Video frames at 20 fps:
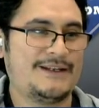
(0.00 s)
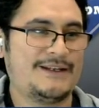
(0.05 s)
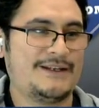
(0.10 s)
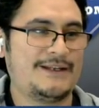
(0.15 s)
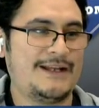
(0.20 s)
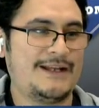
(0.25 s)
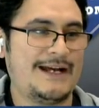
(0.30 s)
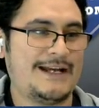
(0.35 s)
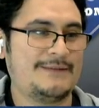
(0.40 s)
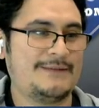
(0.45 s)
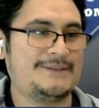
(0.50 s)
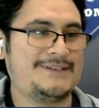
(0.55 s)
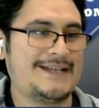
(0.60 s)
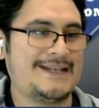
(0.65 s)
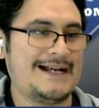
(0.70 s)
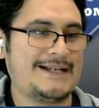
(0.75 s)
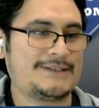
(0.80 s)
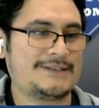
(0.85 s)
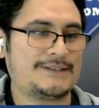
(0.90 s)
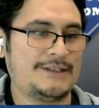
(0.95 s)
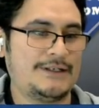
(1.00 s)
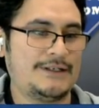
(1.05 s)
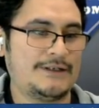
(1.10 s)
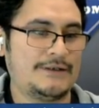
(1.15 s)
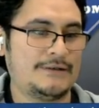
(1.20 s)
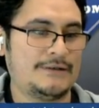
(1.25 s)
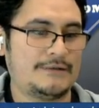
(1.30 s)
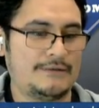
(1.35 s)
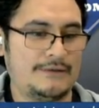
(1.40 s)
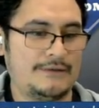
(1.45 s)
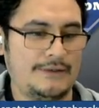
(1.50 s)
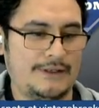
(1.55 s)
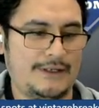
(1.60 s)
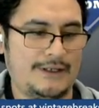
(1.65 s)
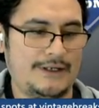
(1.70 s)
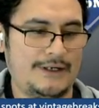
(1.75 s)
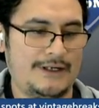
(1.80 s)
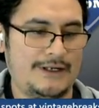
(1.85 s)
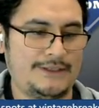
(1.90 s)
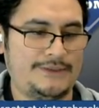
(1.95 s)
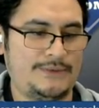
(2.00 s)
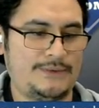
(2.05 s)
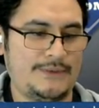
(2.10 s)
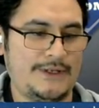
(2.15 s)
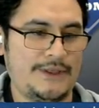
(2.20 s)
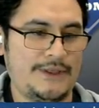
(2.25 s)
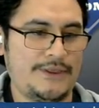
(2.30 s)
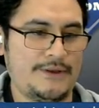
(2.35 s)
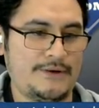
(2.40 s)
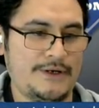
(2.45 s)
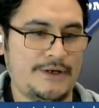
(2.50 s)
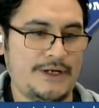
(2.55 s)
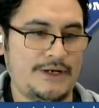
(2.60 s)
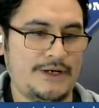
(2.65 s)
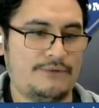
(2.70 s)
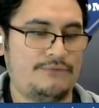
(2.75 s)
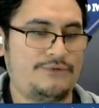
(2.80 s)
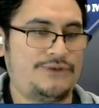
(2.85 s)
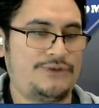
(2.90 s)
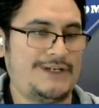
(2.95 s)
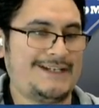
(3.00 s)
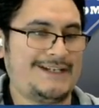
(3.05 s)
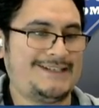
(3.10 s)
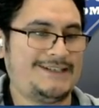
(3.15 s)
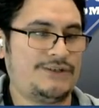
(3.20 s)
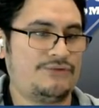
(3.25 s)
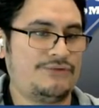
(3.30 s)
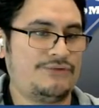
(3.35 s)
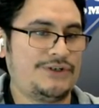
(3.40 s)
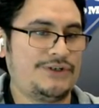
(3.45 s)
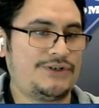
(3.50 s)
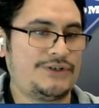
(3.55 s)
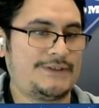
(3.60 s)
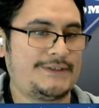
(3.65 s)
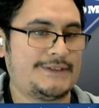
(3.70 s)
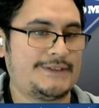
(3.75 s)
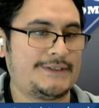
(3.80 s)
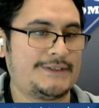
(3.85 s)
Adam Zaslow he, on twenty three. Jason Richardson.